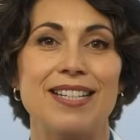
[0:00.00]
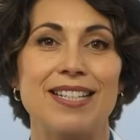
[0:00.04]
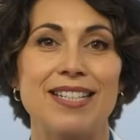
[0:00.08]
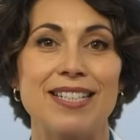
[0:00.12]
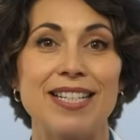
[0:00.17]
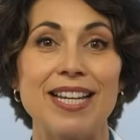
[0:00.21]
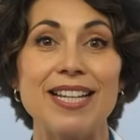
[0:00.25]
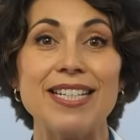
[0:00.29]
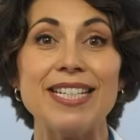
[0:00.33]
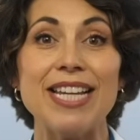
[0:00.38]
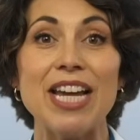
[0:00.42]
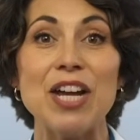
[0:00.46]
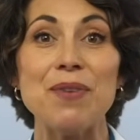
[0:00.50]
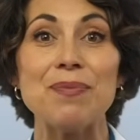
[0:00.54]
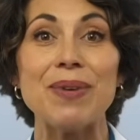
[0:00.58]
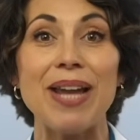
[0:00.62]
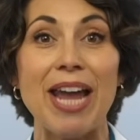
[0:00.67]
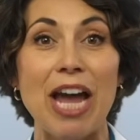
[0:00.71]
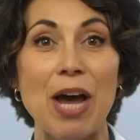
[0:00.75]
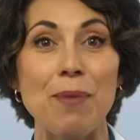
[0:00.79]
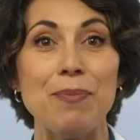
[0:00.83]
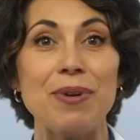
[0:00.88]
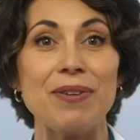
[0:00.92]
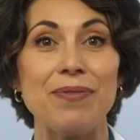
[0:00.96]
Dentemp
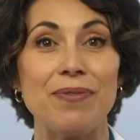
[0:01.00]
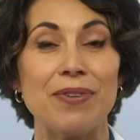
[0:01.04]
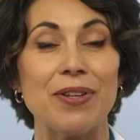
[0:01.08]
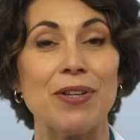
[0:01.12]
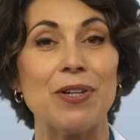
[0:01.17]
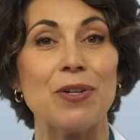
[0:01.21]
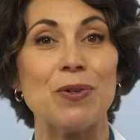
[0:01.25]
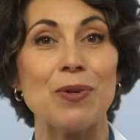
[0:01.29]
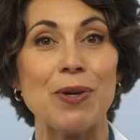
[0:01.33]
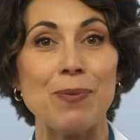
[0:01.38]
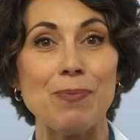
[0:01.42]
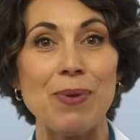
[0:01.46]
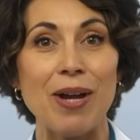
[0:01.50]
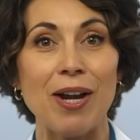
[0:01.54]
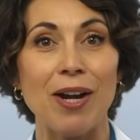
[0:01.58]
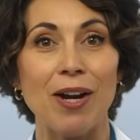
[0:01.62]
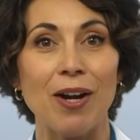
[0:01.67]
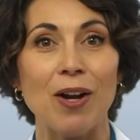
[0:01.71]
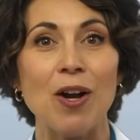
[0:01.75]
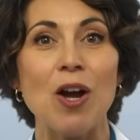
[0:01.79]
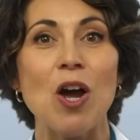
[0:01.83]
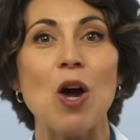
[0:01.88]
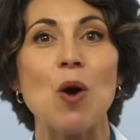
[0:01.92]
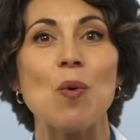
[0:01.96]
Cap and Filling
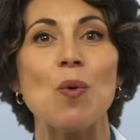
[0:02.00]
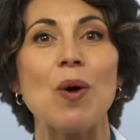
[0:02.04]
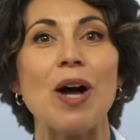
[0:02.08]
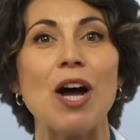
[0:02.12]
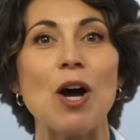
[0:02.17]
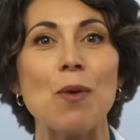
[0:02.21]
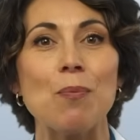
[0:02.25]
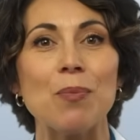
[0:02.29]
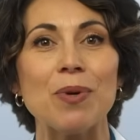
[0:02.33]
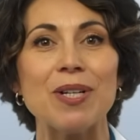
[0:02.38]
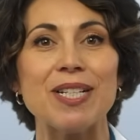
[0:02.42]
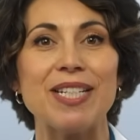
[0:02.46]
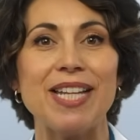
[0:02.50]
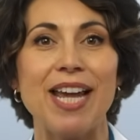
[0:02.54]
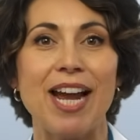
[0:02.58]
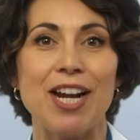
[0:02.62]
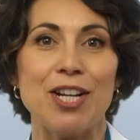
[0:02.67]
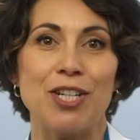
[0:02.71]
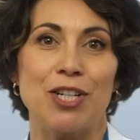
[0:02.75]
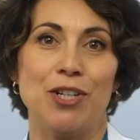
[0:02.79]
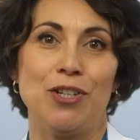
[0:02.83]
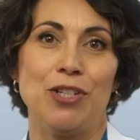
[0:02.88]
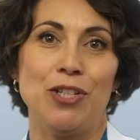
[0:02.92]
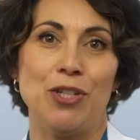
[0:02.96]
Repair will help
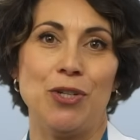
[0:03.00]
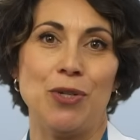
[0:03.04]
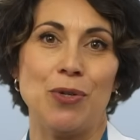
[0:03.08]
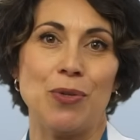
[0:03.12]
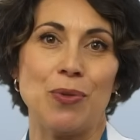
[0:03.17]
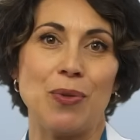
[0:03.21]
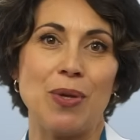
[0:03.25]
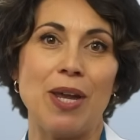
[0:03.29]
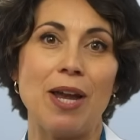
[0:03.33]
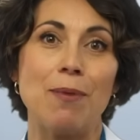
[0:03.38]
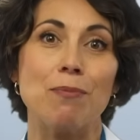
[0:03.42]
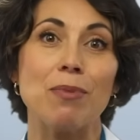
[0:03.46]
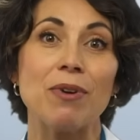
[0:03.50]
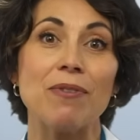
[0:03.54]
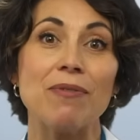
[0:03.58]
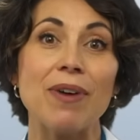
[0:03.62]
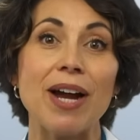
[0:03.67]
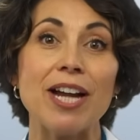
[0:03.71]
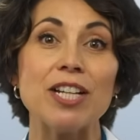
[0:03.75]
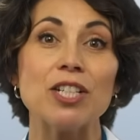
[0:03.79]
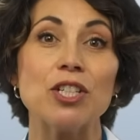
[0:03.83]
protect your tooth and provide